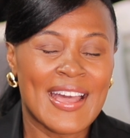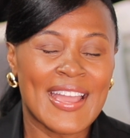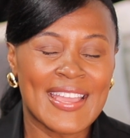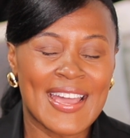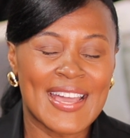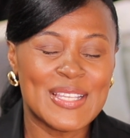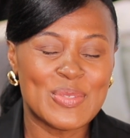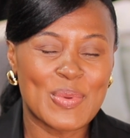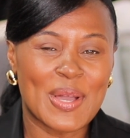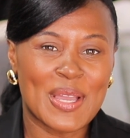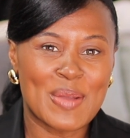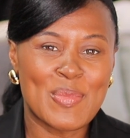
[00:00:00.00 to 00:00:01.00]
Hi guys,
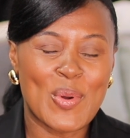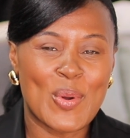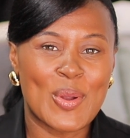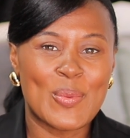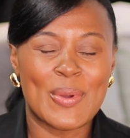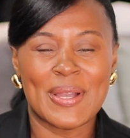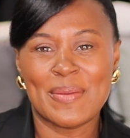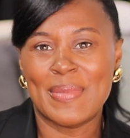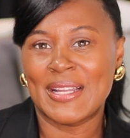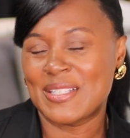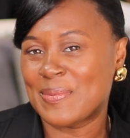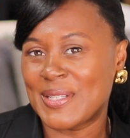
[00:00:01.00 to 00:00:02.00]
welcome
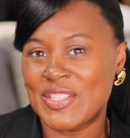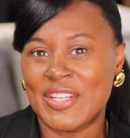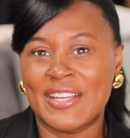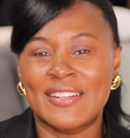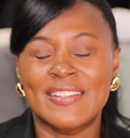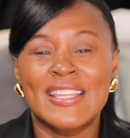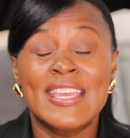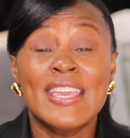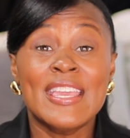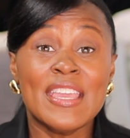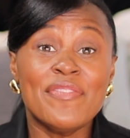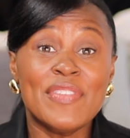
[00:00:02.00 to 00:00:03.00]
back to my channel.
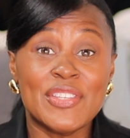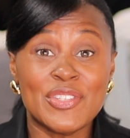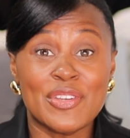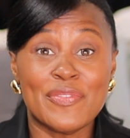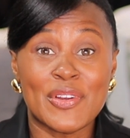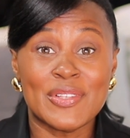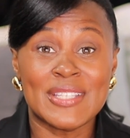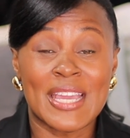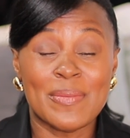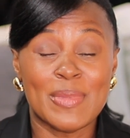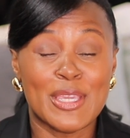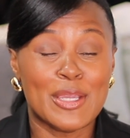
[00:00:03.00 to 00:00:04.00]
If this is your first
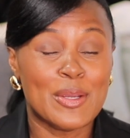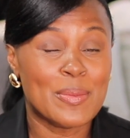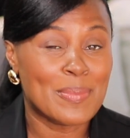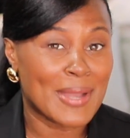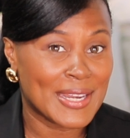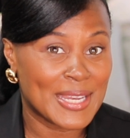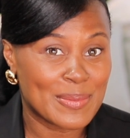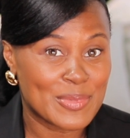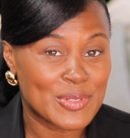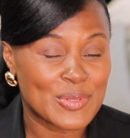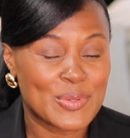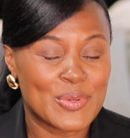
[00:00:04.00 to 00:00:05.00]
time here, my name
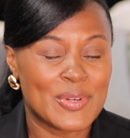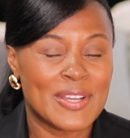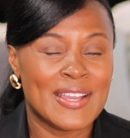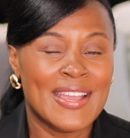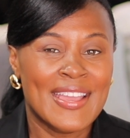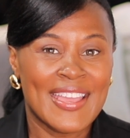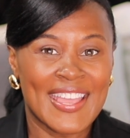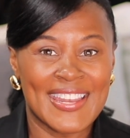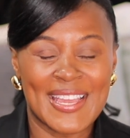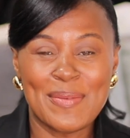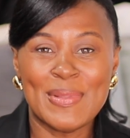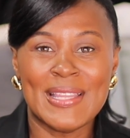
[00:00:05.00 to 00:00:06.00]
is Kura,
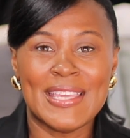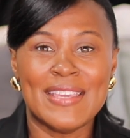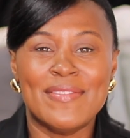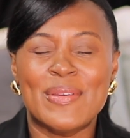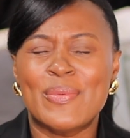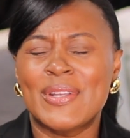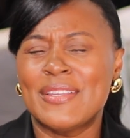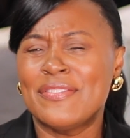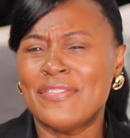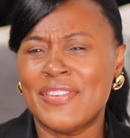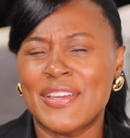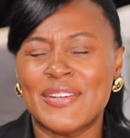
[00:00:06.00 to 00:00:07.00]
and I believe that when you
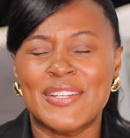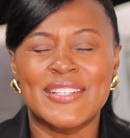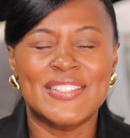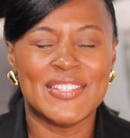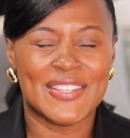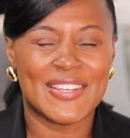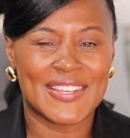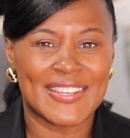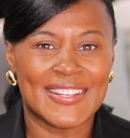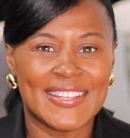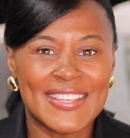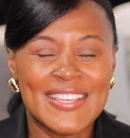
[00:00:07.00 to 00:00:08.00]
feel good, you look
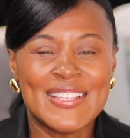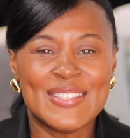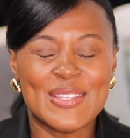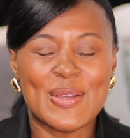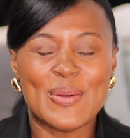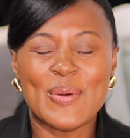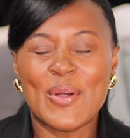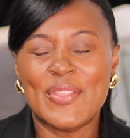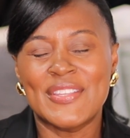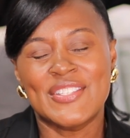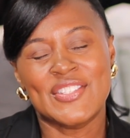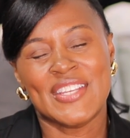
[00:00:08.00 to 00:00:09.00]
good. So on
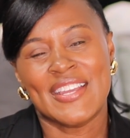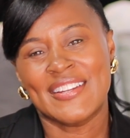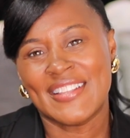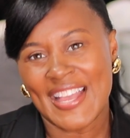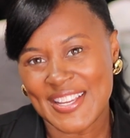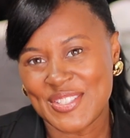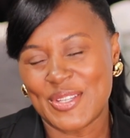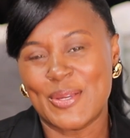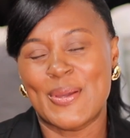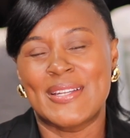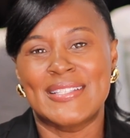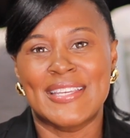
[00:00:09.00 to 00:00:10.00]
this channel, I show you
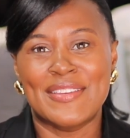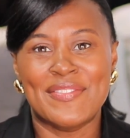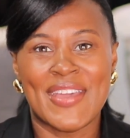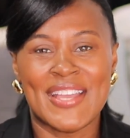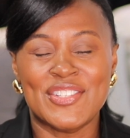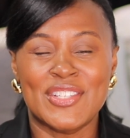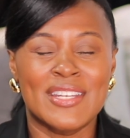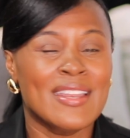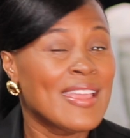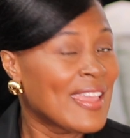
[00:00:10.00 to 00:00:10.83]
how to take fashion